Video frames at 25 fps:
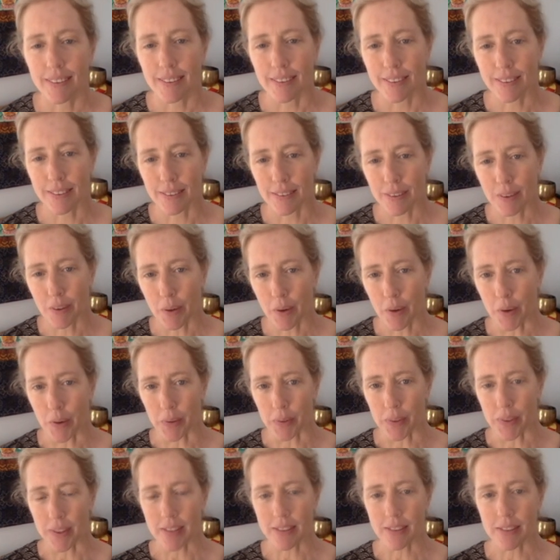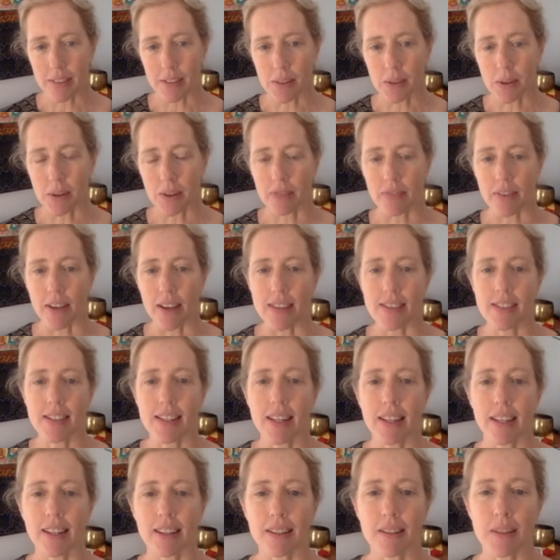So this is quite
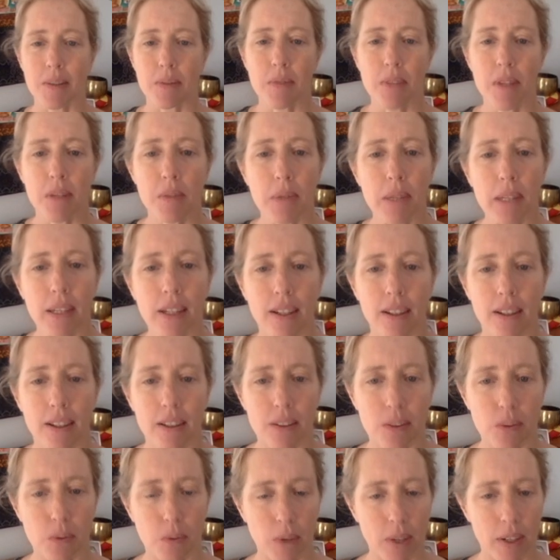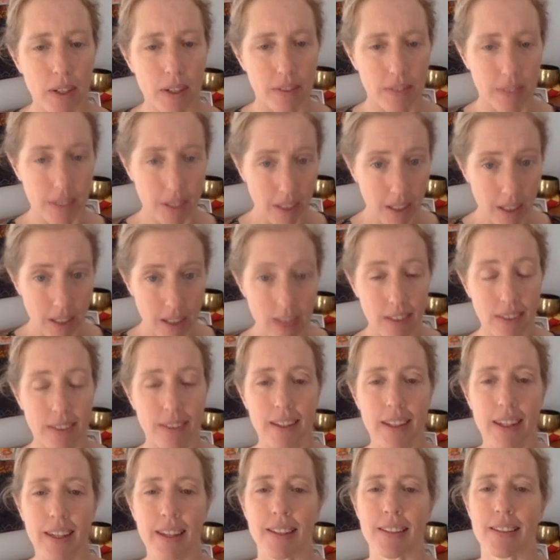fascinating to me because one of the key
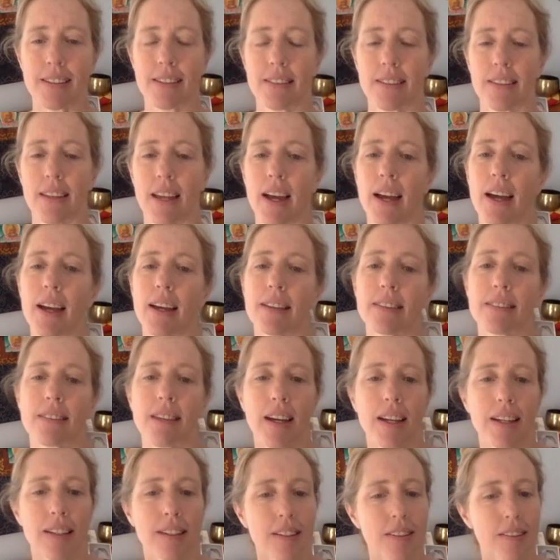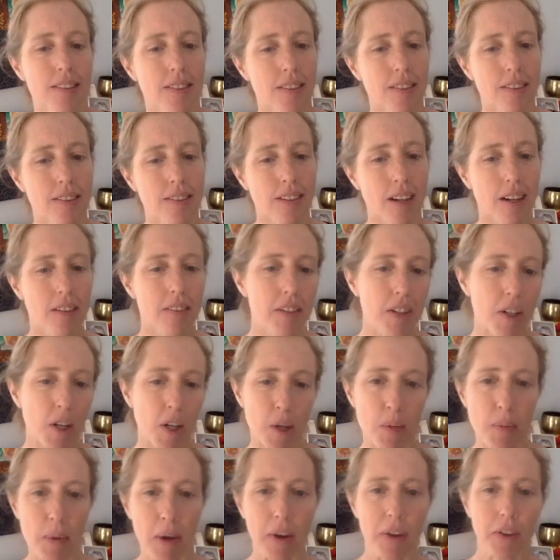things that scientists discovered
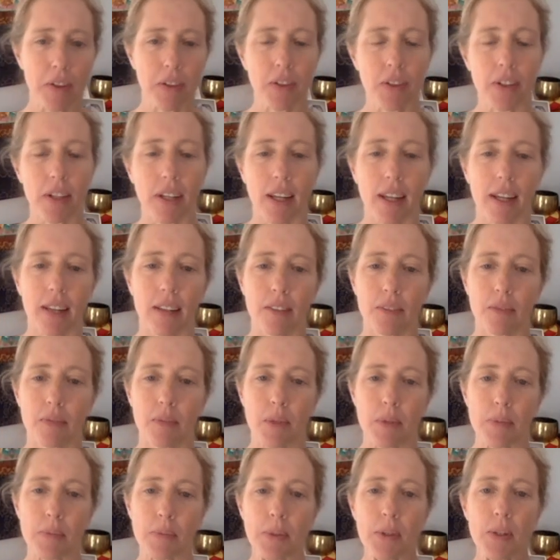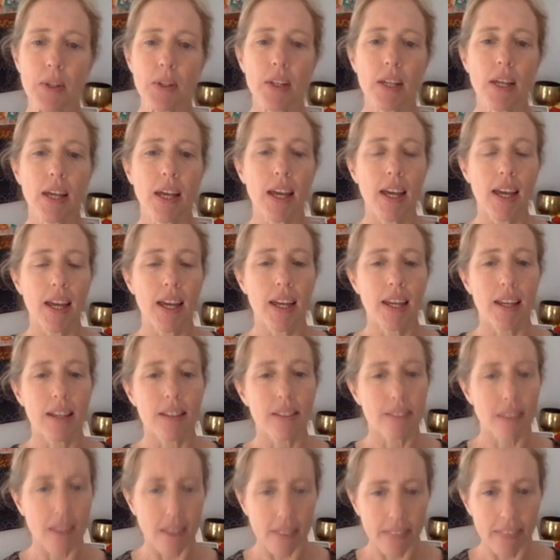about creative people
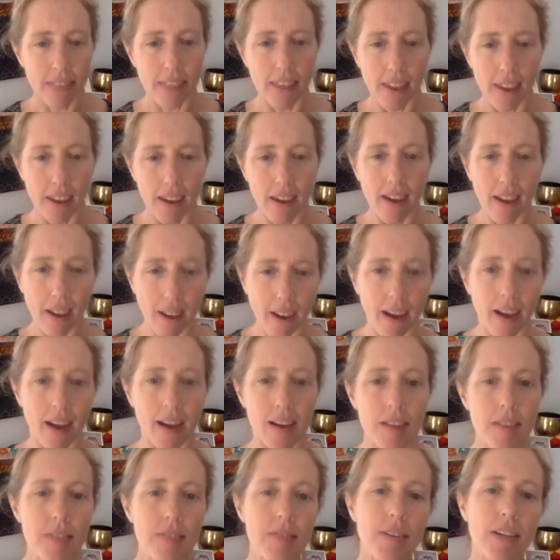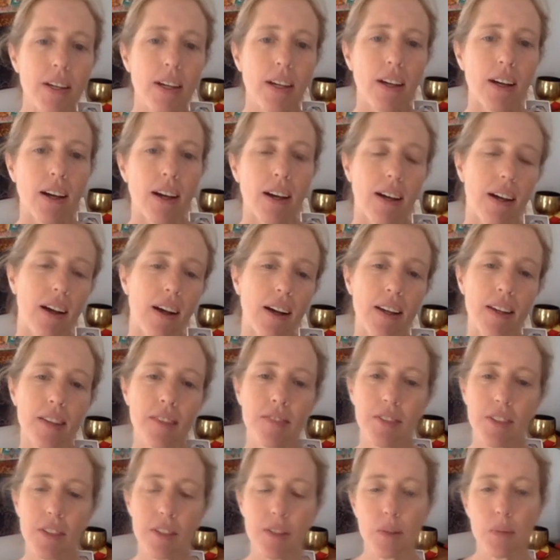is that they have a kind
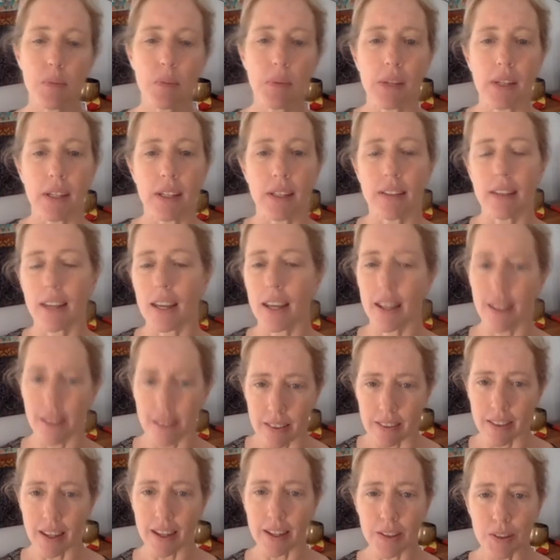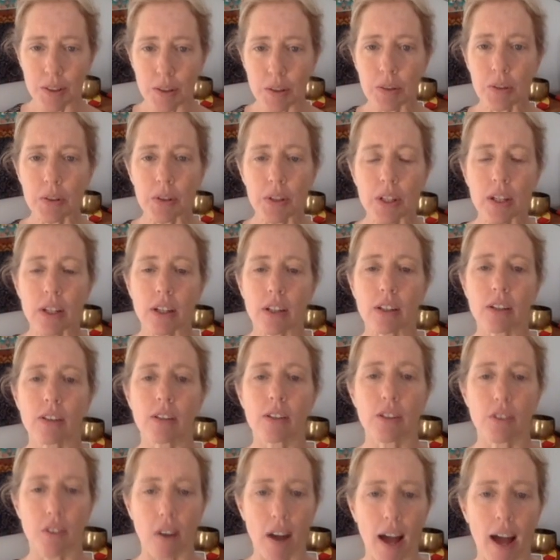of discipline. They do their
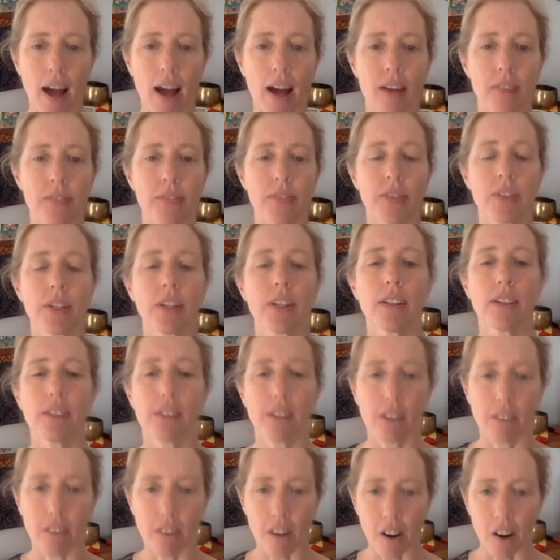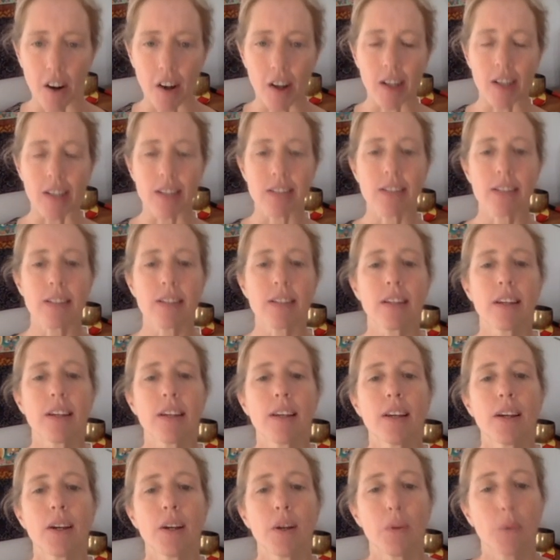craft, their art,
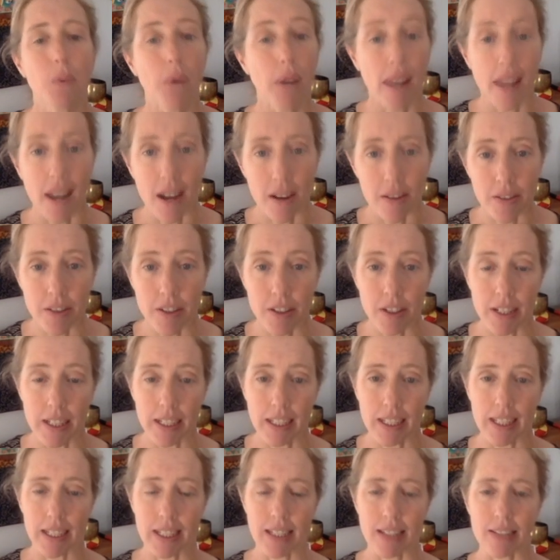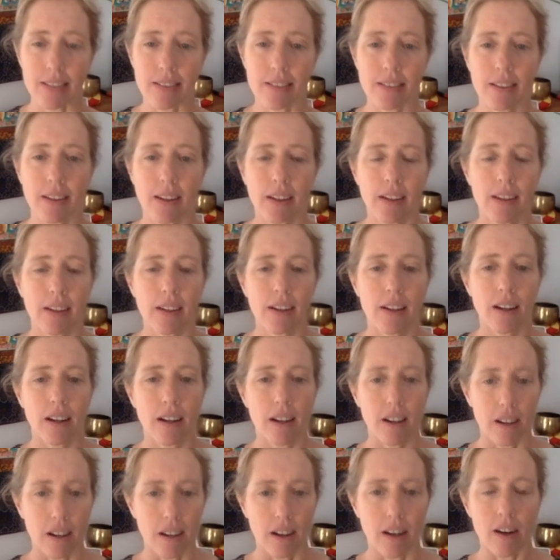whatever it is,
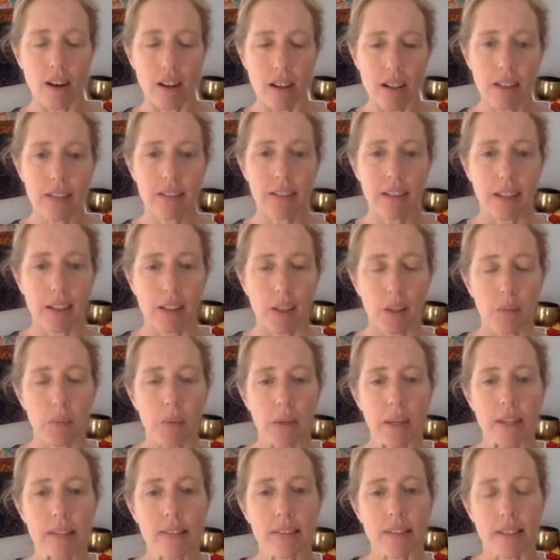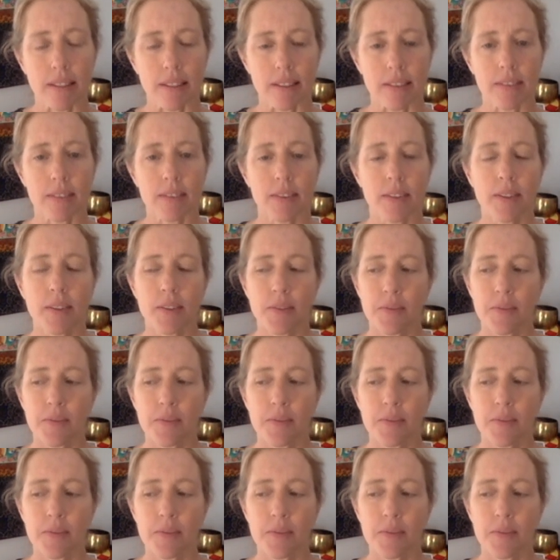on a daily basis.